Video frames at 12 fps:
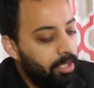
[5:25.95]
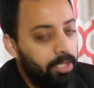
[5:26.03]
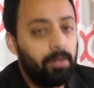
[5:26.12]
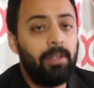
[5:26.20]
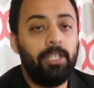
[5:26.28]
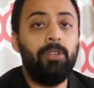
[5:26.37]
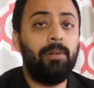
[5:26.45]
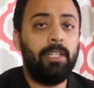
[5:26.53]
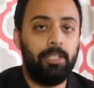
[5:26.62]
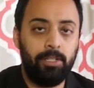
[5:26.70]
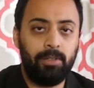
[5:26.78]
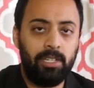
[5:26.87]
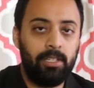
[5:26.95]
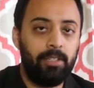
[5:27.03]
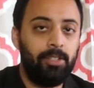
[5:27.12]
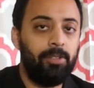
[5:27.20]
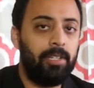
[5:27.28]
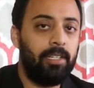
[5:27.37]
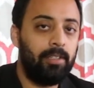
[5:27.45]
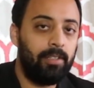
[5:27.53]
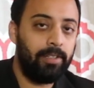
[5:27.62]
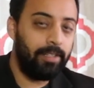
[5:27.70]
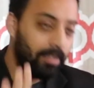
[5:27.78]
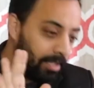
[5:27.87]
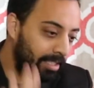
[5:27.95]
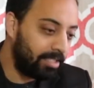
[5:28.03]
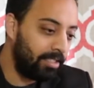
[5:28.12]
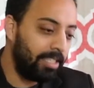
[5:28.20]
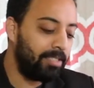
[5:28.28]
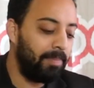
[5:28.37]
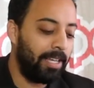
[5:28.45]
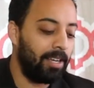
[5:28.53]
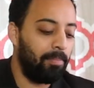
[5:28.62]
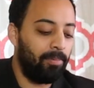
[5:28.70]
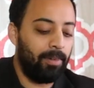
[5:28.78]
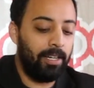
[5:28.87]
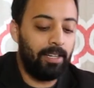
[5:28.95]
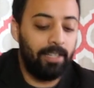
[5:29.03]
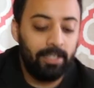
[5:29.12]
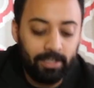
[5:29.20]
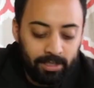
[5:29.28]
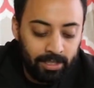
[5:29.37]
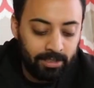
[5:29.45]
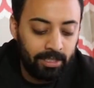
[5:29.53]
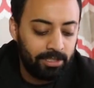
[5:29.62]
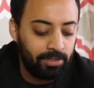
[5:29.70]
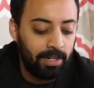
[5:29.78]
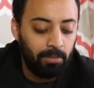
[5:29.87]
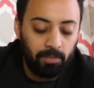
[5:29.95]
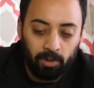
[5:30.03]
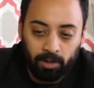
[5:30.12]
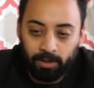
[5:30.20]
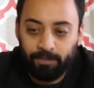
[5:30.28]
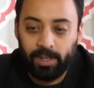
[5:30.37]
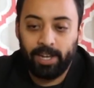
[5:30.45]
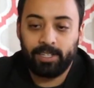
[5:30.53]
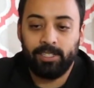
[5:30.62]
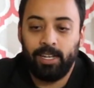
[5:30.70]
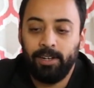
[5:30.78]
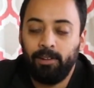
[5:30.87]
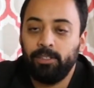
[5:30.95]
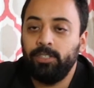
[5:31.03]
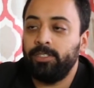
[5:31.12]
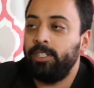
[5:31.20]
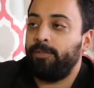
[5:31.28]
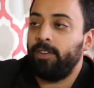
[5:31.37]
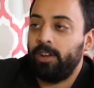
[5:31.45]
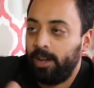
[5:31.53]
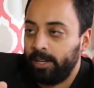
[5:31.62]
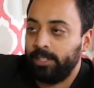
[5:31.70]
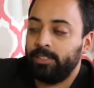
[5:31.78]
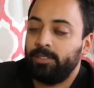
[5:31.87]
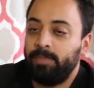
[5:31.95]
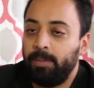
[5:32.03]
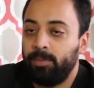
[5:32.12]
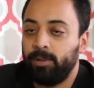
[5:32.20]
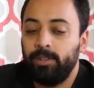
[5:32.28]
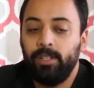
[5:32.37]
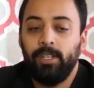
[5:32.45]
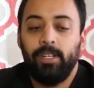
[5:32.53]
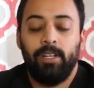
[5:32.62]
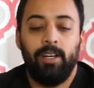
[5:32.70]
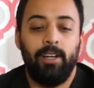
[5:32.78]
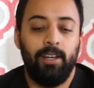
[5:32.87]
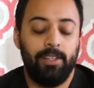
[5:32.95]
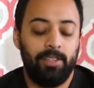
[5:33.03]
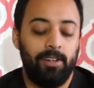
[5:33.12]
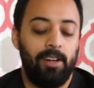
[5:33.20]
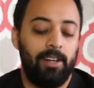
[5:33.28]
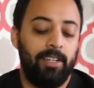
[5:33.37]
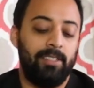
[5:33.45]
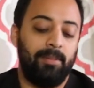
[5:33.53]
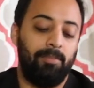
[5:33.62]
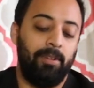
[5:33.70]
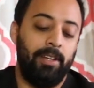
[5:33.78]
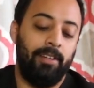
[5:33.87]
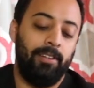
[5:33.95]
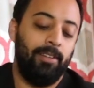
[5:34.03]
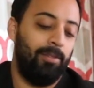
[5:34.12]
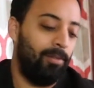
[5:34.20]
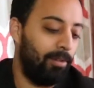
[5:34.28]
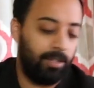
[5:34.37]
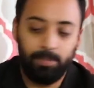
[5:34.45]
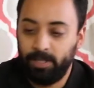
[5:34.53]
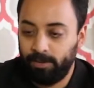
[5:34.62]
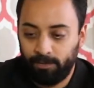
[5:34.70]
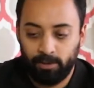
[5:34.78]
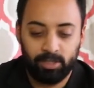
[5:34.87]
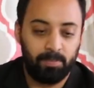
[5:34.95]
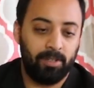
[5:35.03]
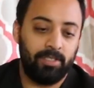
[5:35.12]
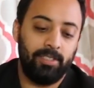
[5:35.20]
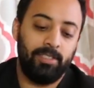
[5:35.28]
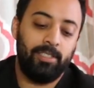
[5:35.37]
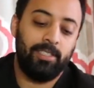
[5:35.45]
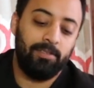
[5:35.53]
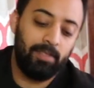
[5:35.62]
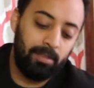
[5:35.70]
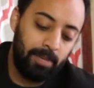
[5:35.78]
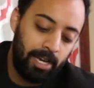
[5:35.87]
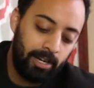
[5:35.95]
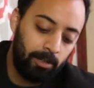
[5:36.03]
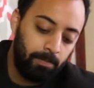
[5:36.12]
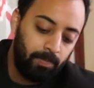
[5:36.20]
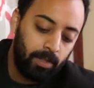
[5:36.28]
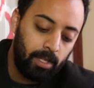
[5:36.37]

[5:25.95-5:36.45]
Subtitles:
You know what? Let's try one more effect, and I'll use a different audience member, third audience member, and or it could be the first person. Doesn't really matter.